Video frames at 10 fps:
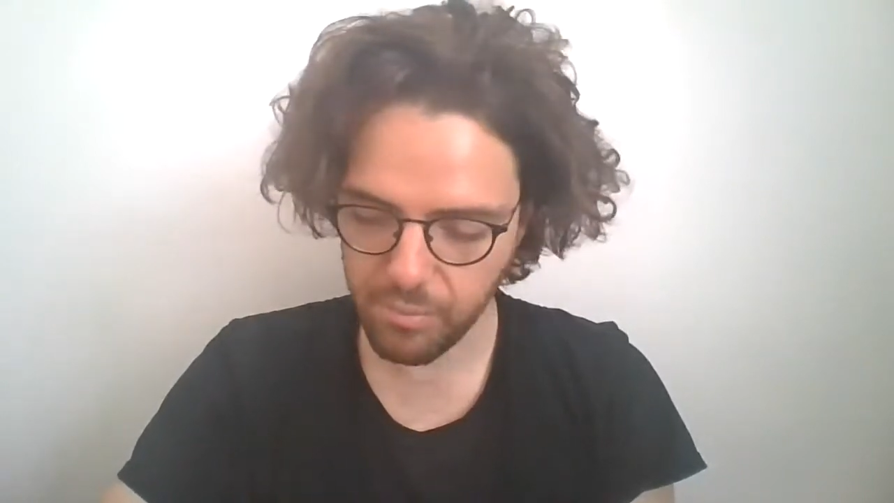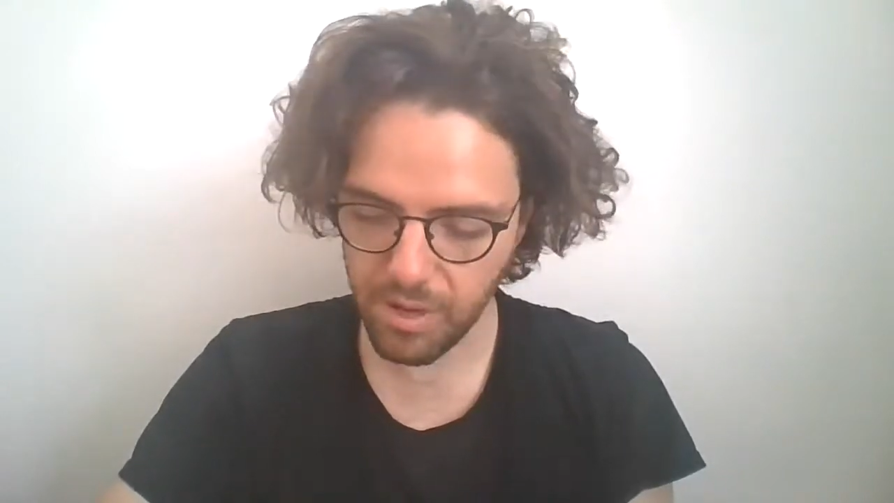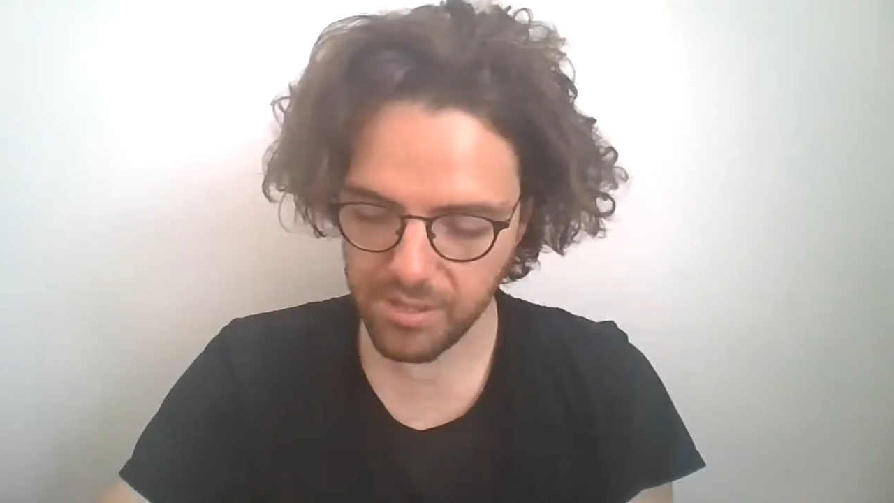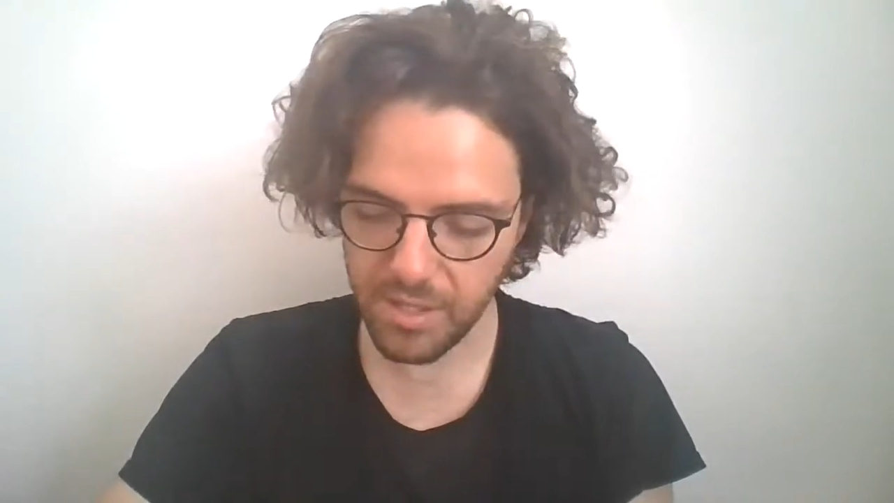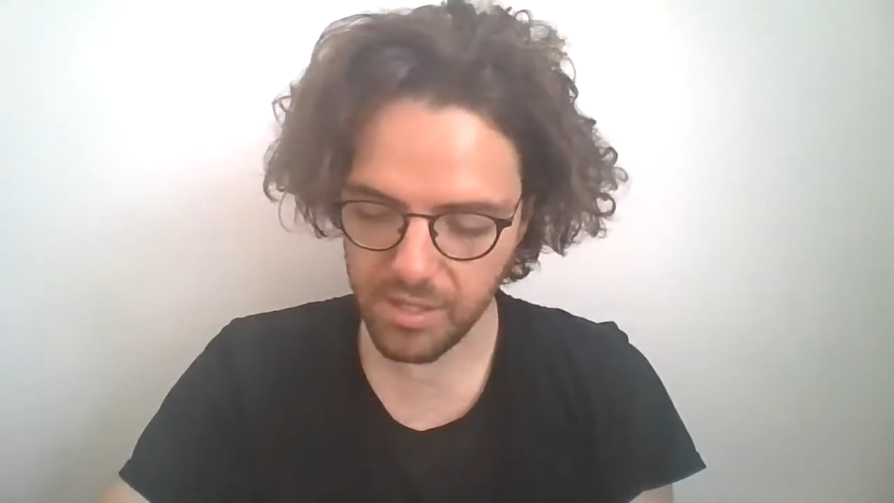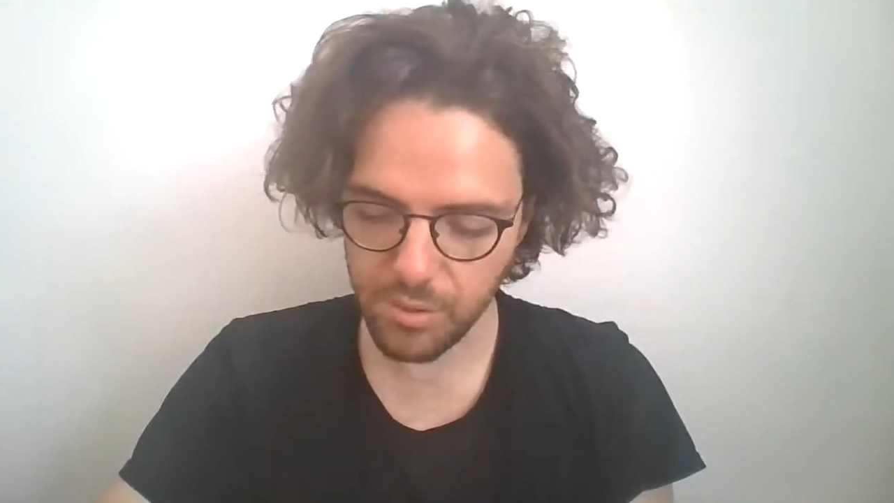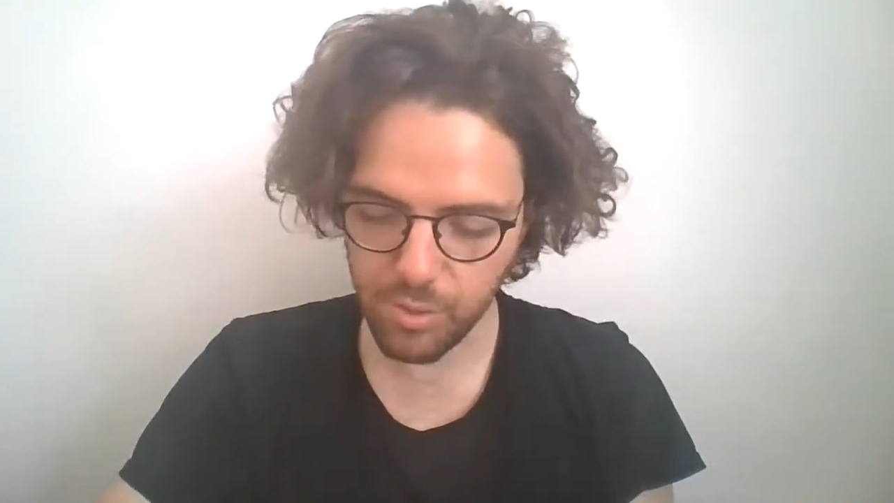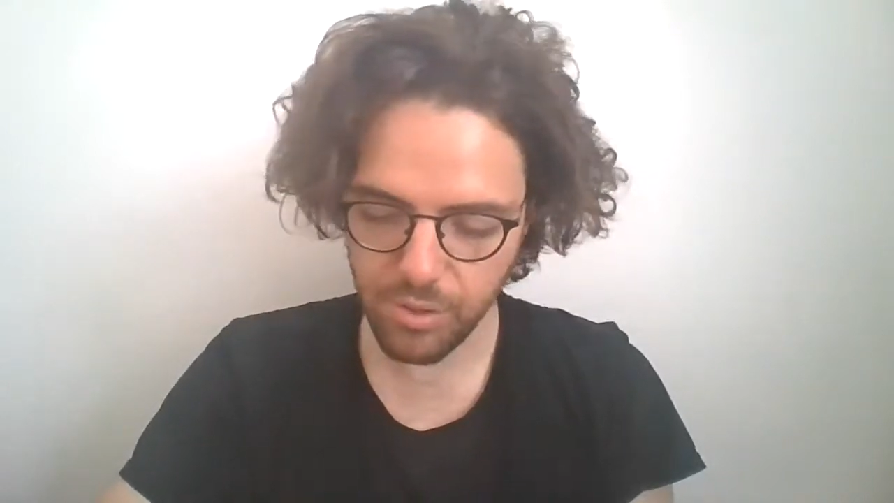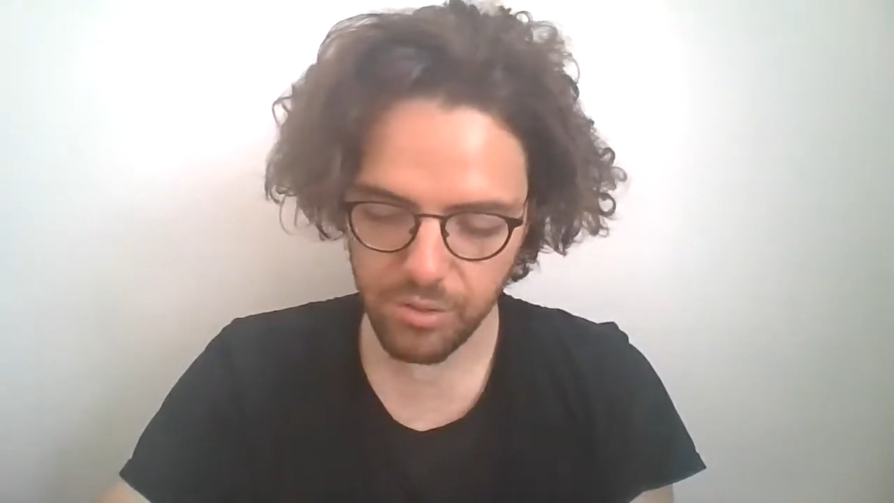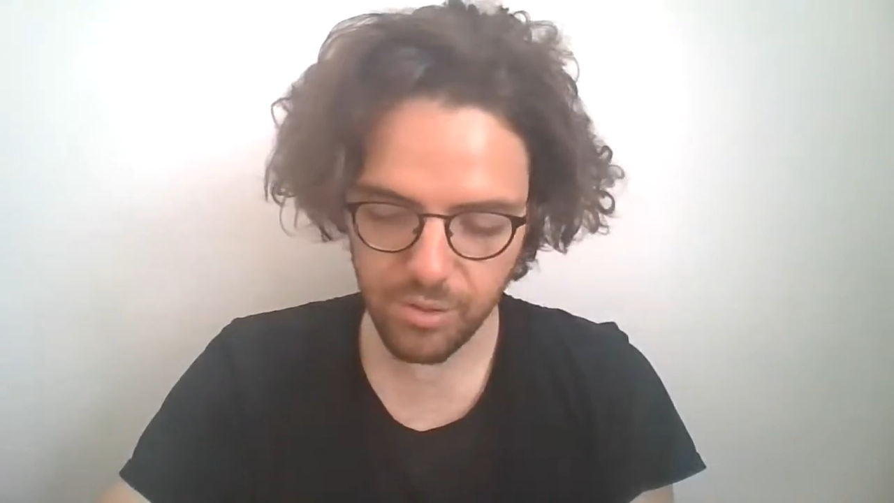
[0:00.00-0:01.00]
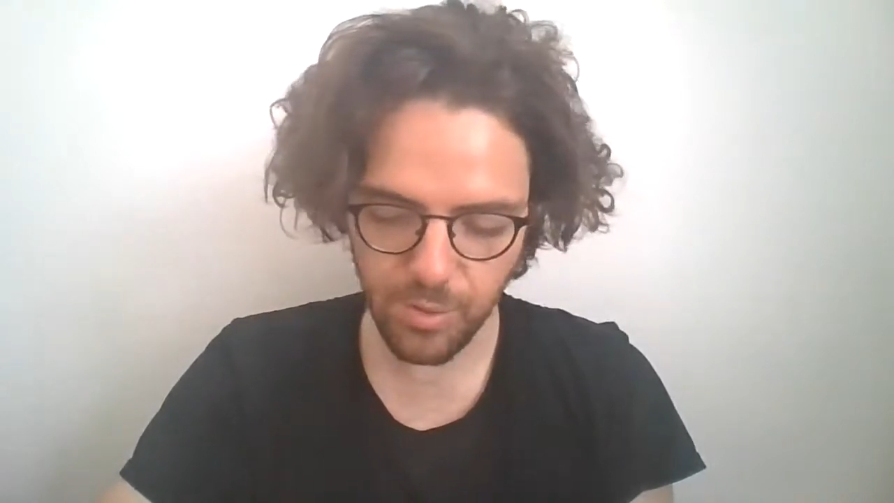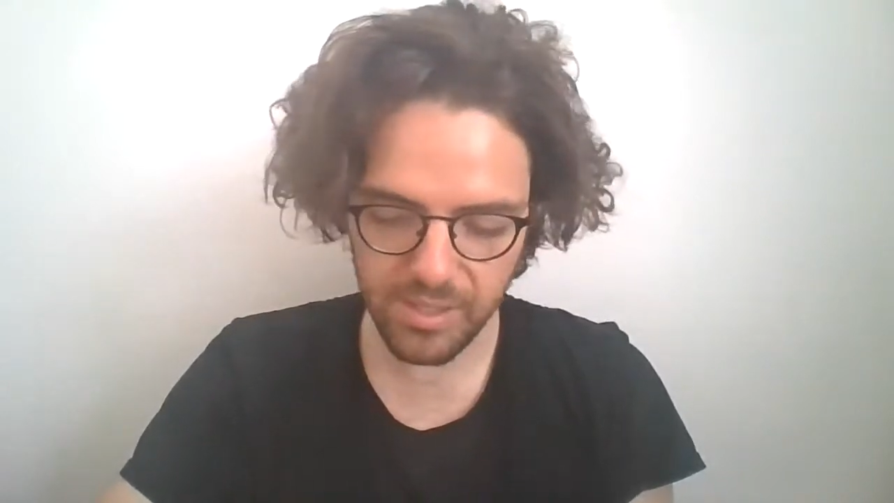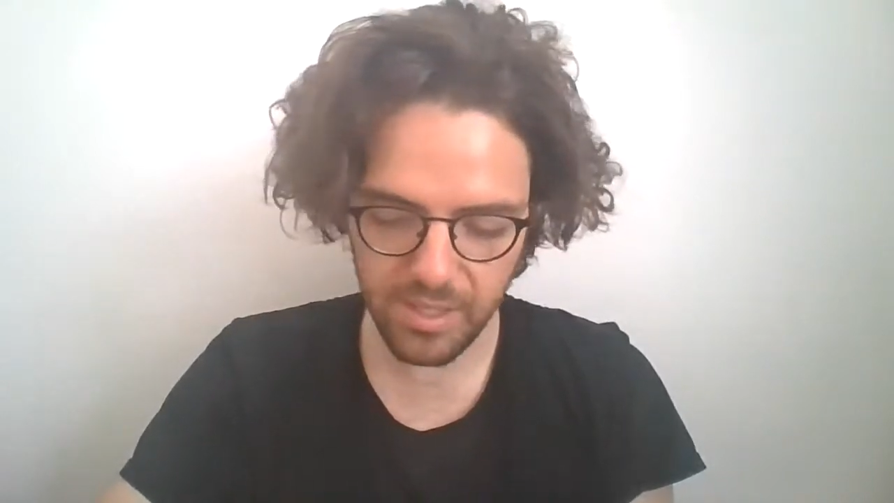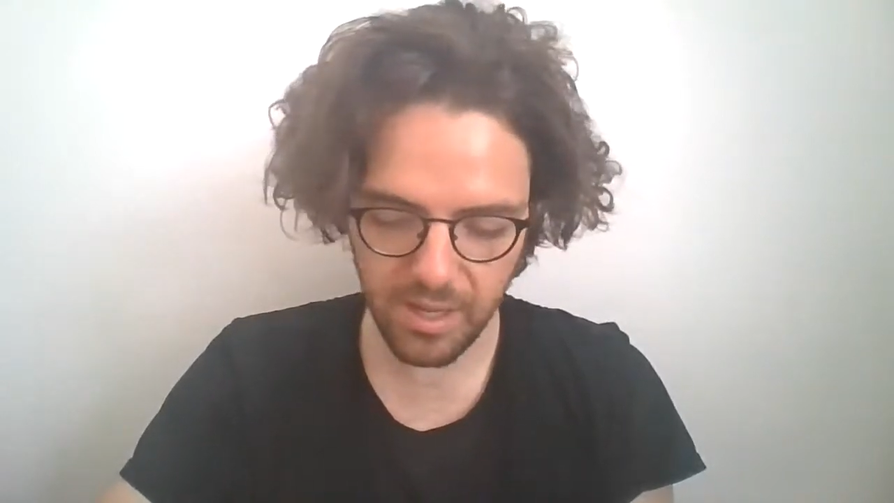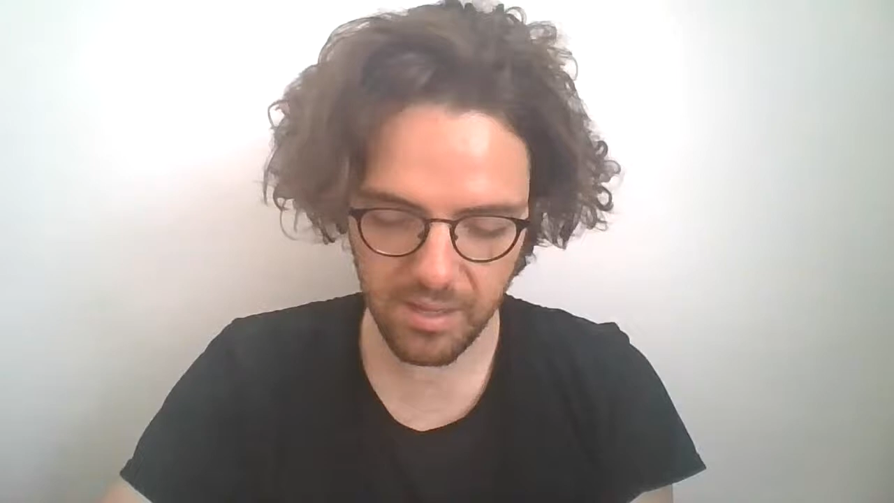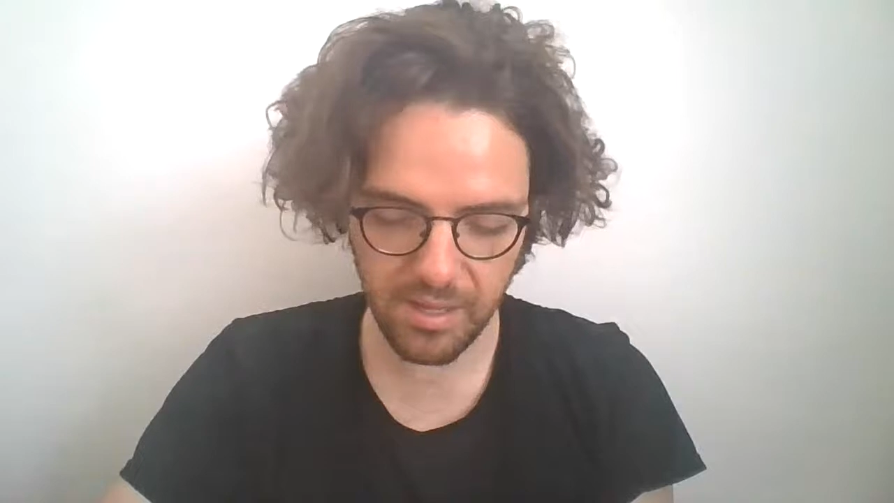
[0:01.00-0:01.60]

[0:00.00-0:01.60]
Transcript: process renews once again